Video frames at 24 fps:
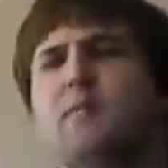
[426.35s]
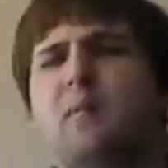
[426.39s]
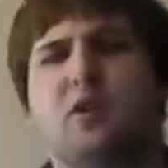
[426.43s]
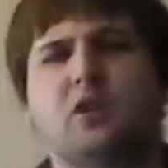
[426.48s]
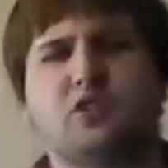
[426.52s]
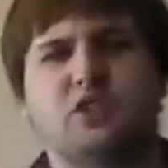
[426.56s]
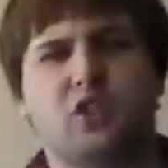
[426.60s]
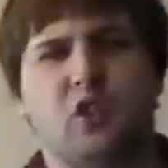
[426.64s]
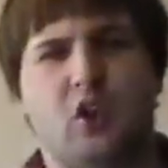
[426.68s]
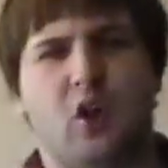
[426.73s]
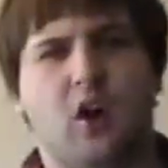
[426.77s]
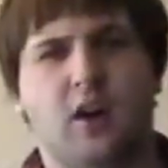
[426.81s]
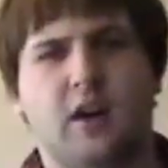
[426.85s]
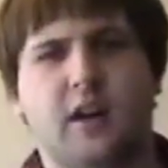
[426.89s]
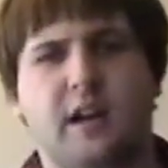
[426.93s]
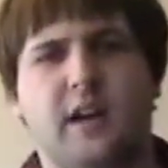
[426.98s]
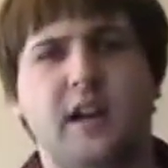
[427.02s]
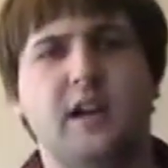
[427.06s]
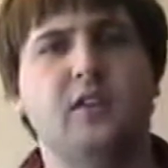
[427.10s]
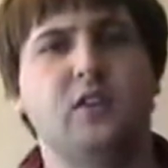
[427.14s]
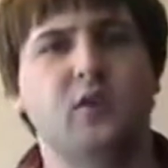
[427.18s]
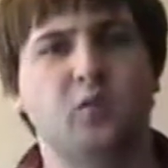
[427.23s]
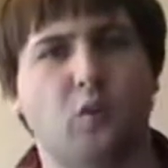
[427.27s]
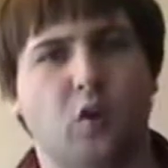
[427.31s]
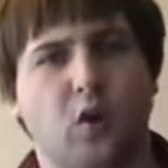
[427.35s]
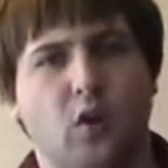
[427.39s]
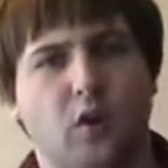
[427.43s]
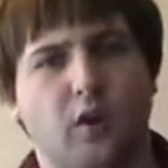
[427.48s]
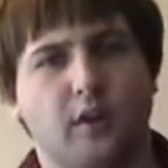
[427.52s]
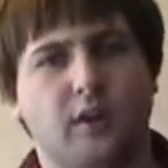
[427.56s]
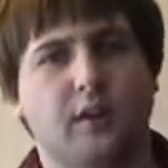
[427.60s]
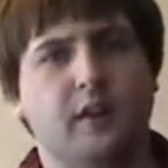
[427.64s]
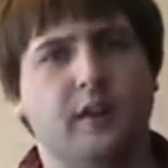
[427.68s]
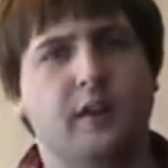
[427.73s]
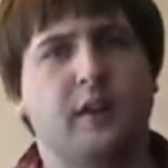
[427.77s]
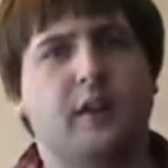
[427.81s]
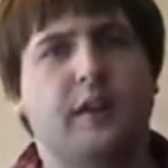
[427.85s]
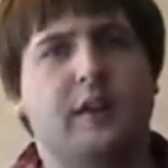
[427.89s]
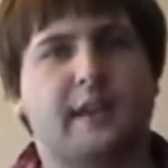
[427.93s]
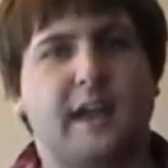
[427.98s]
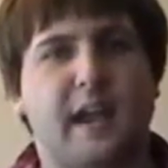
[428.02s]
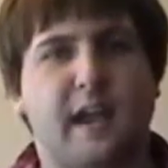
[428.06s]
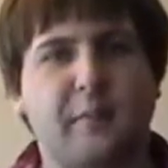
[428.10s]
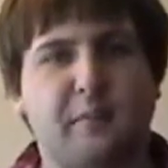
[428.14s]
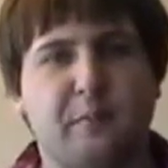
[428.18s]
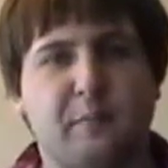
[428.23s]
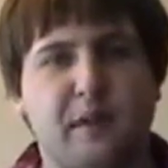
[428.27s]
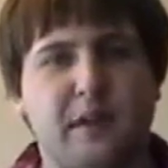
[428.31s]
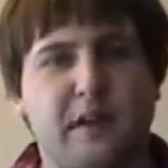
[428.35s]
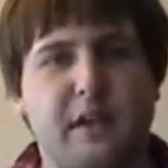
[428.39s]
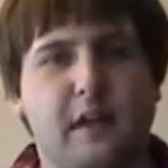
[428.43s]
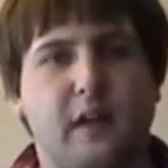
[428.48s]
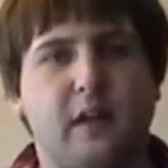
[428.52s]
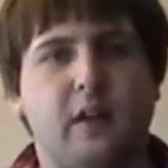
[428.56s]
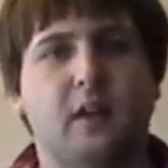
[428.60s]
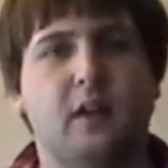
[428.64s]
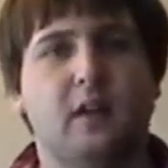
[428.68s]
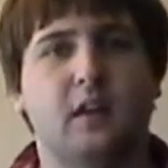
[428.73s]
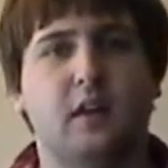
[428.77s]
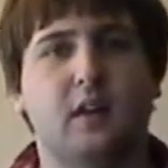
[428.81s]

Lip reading: martial art in the world can be